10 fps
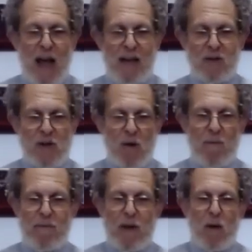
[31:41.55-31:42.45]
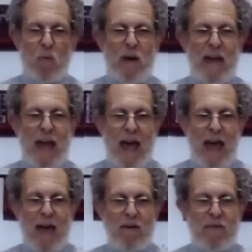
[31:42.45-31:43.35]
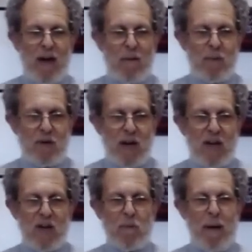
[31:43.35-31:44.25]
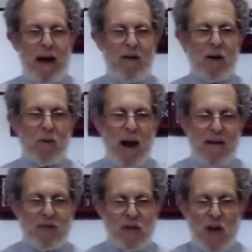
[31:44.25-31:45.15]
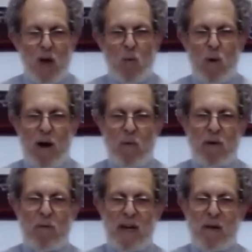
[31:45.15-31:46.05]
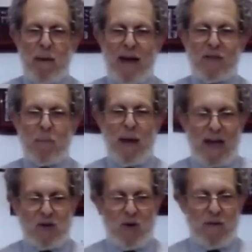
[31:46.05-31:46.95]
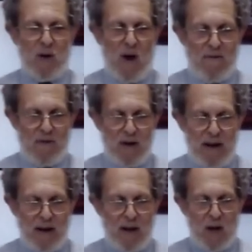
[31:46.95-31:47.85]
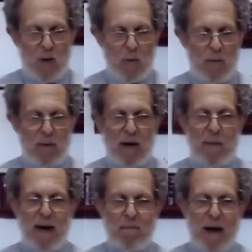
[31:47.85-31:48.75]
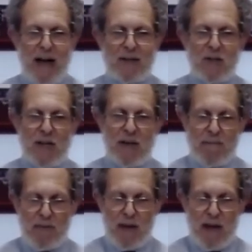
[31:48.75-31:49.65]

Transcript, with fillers: And so we have uh, particular paragraphs where we read about the Passover offering, we read about matzah,